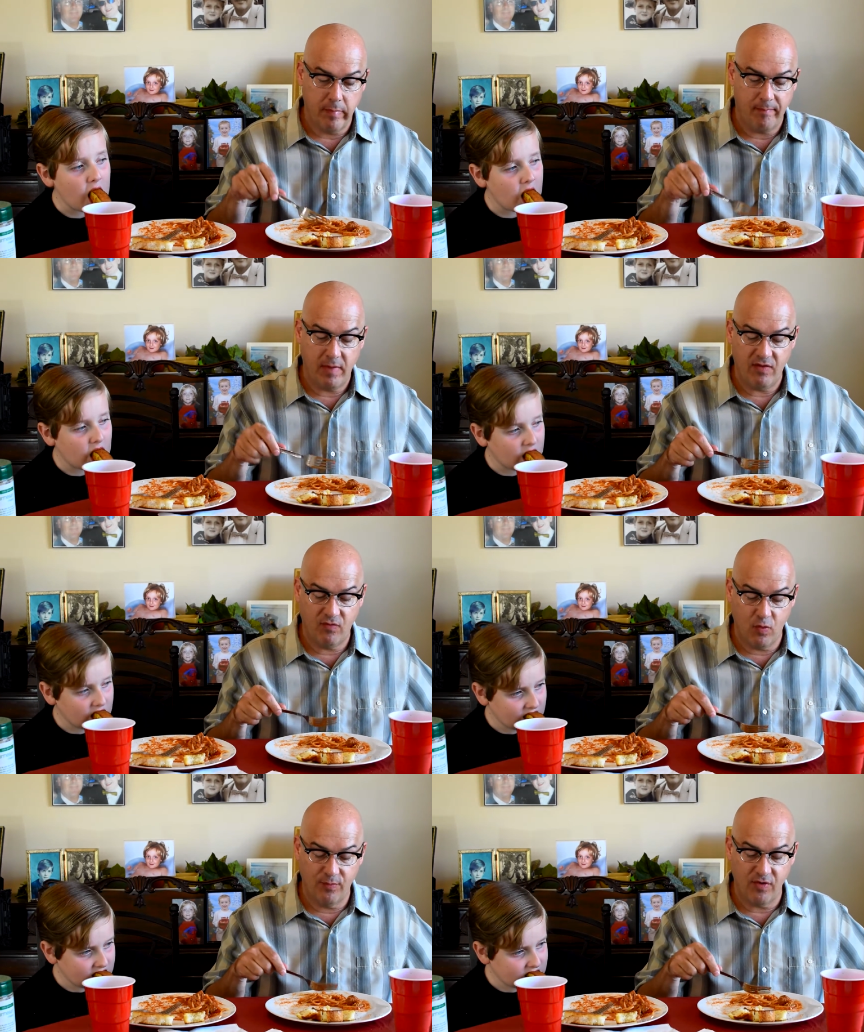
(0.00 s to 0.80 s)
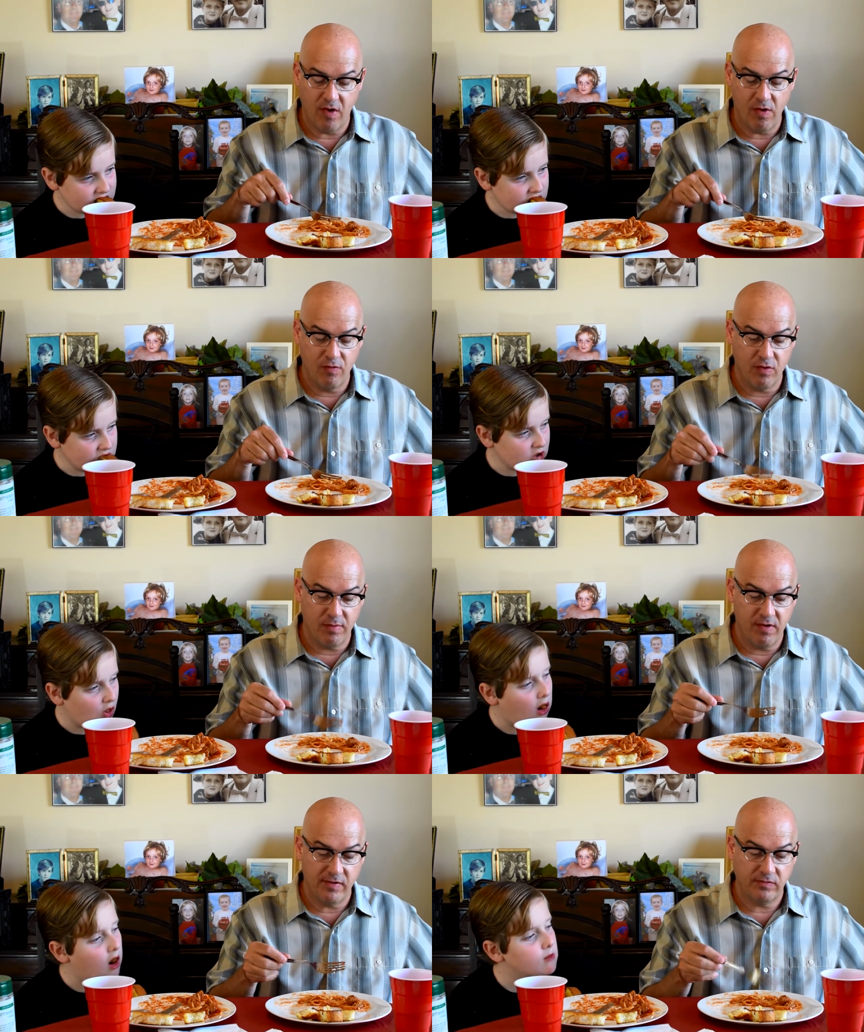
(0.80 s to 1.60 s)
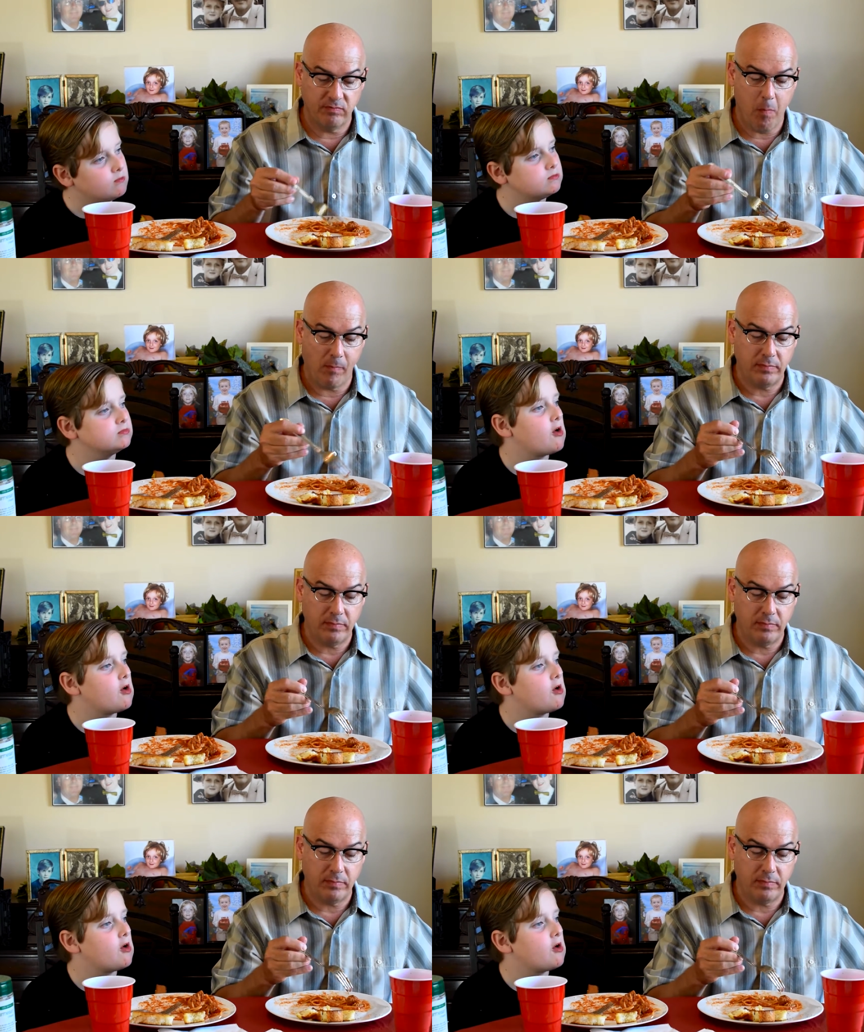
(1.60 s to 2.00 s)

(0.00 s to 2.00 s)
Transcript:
Speaker 1: My form's all over the place.